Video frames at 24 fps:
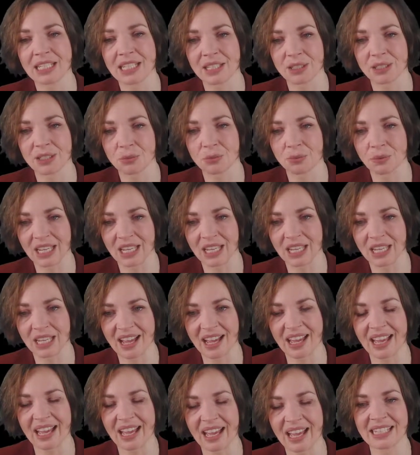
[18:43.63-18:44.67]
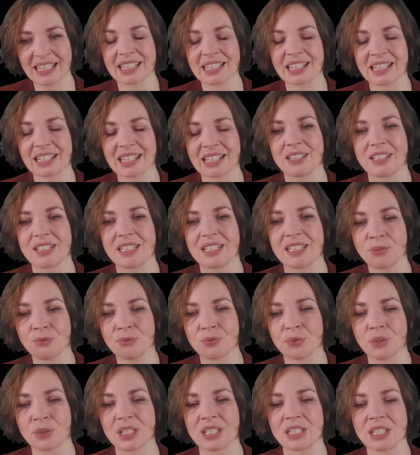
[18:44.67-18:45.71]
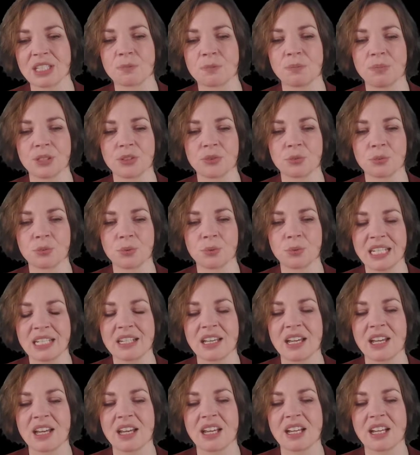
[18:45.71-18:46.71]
as we enhance the difference between